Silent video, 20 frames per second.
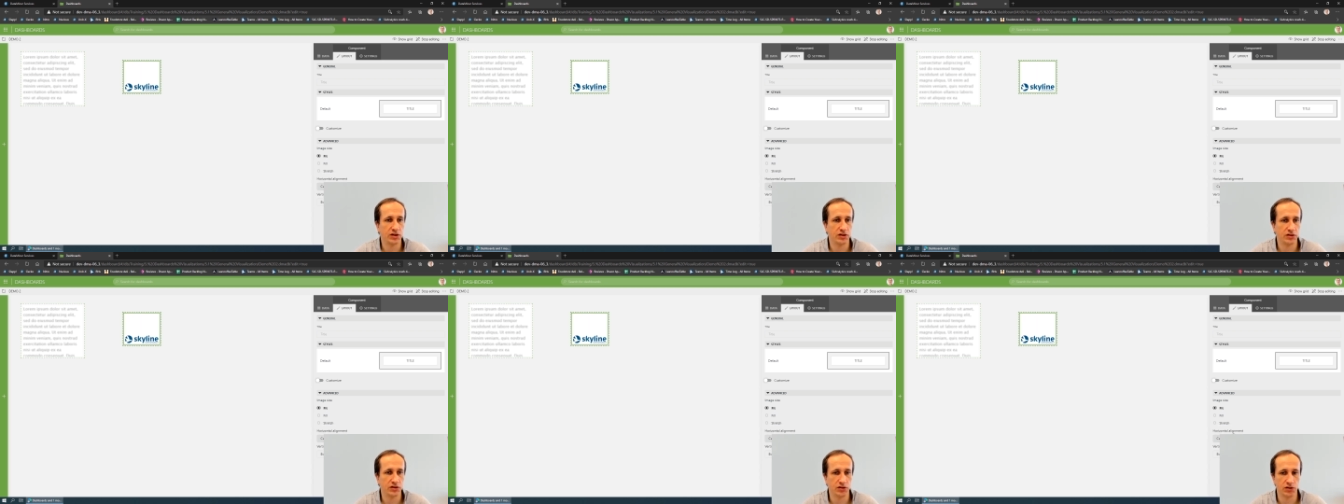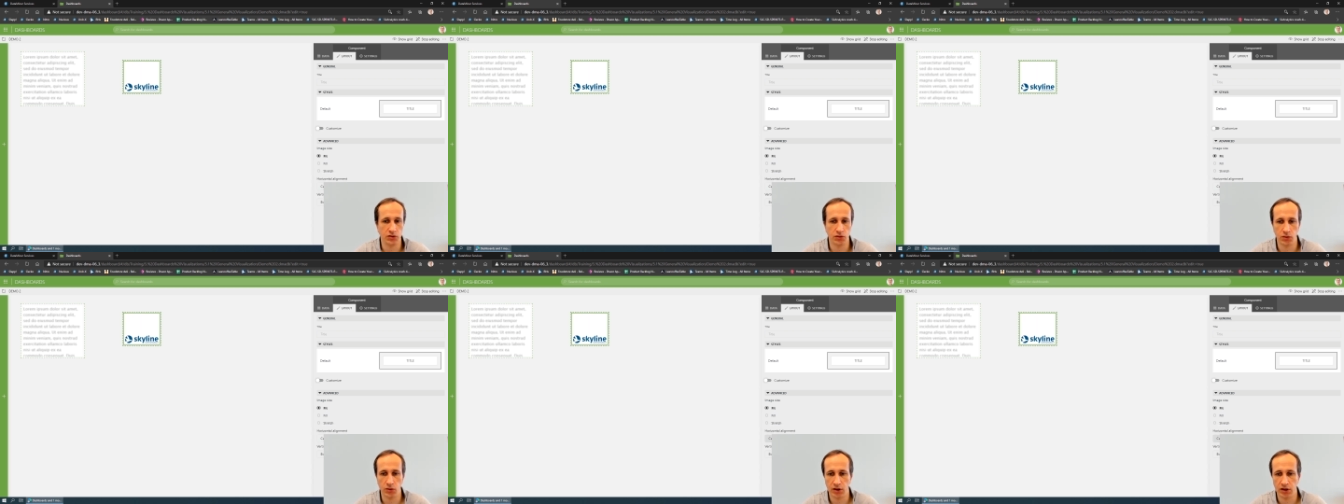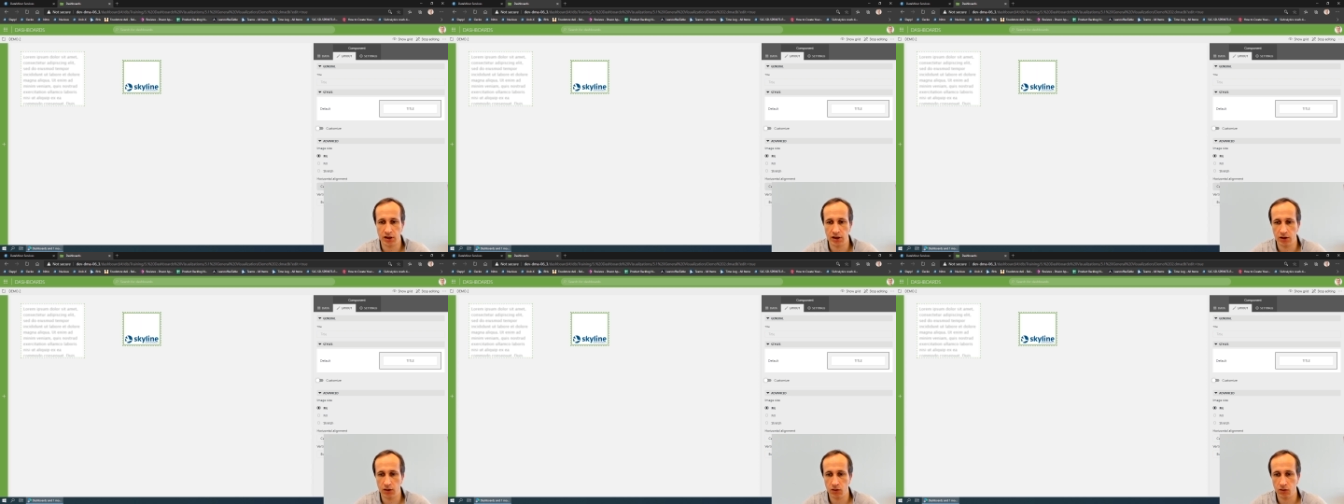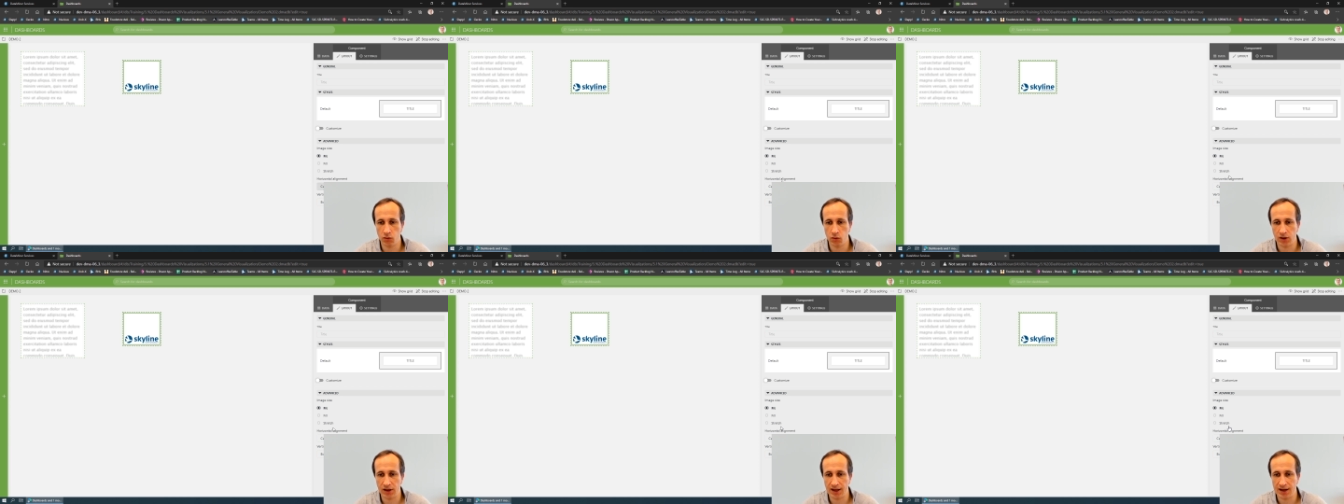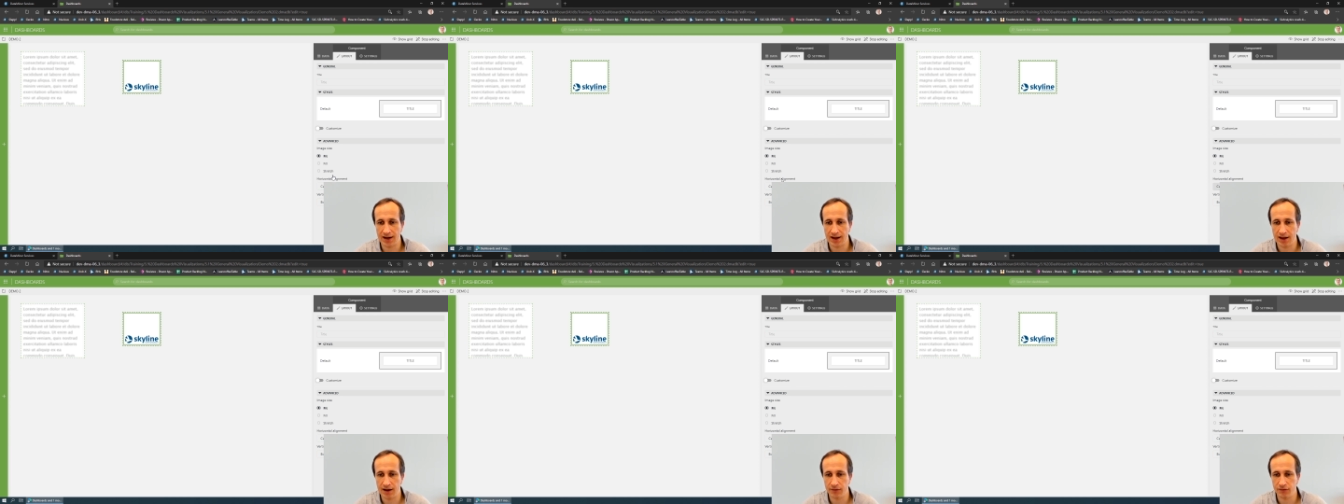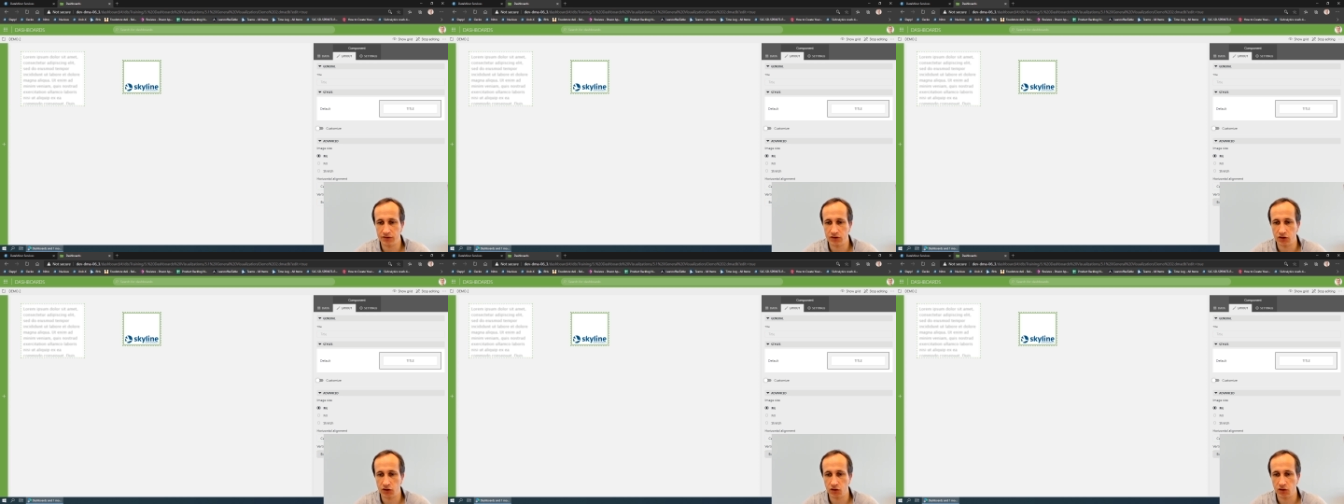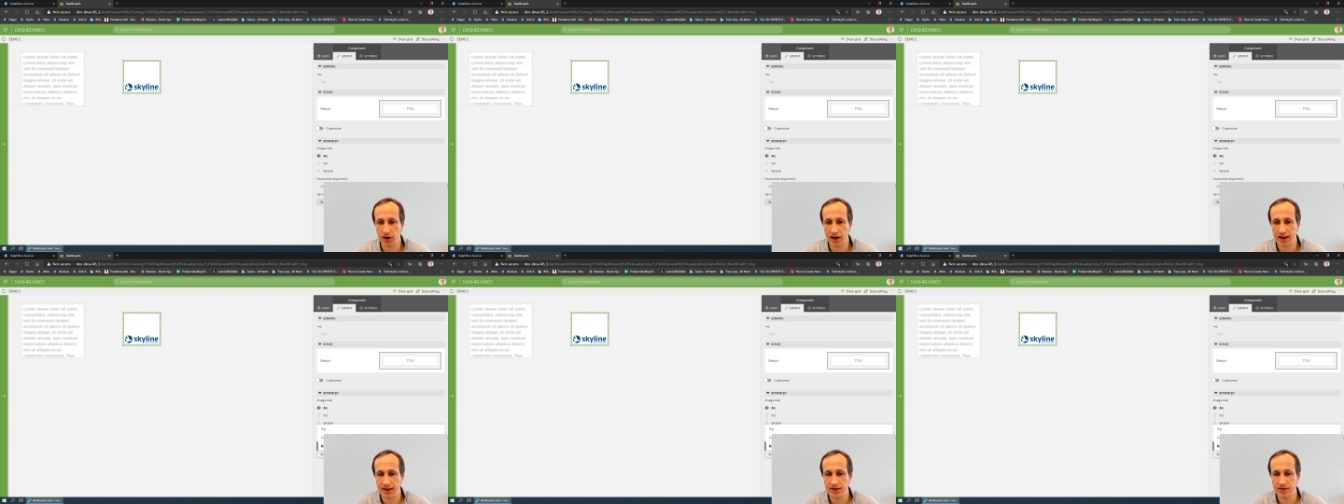so we can have the
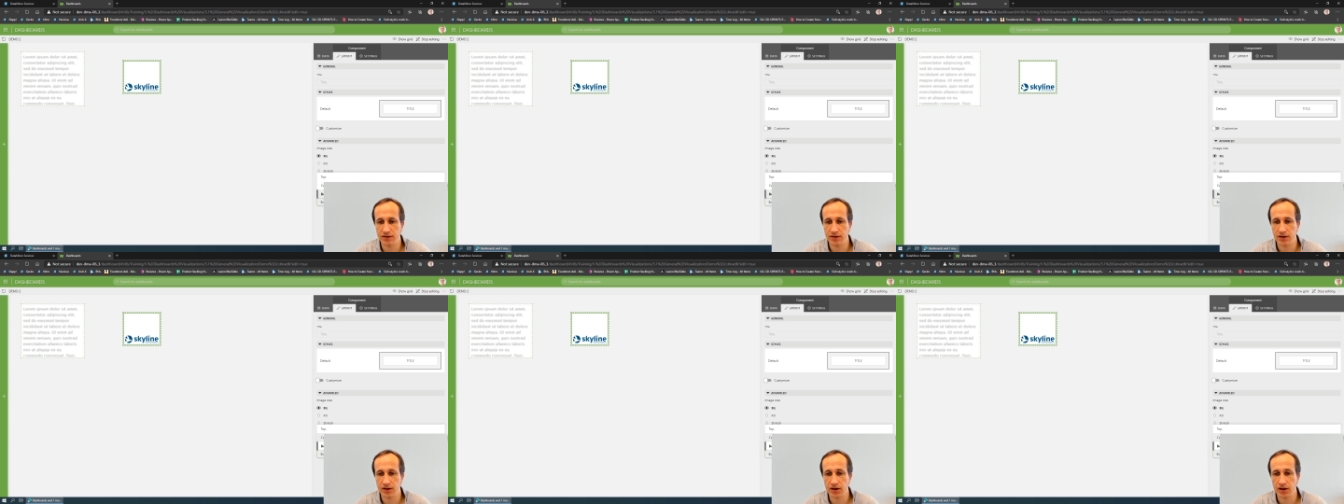correct